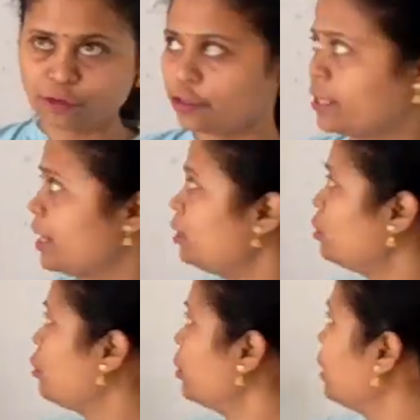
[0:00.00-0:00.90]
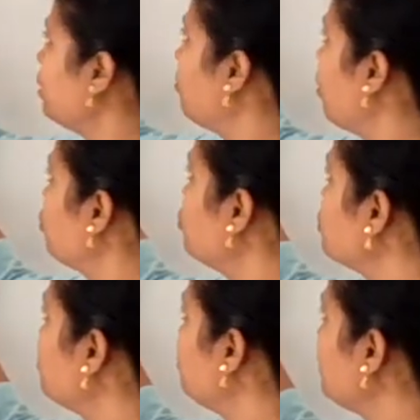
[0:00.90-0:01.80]
so they are talking about
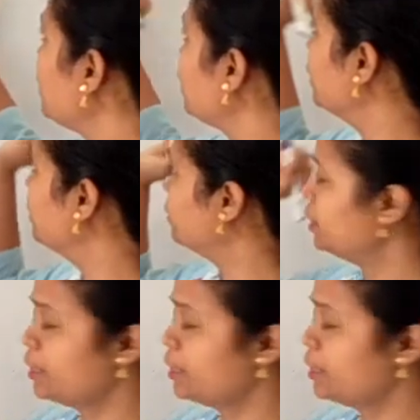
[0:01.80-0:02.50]
speed.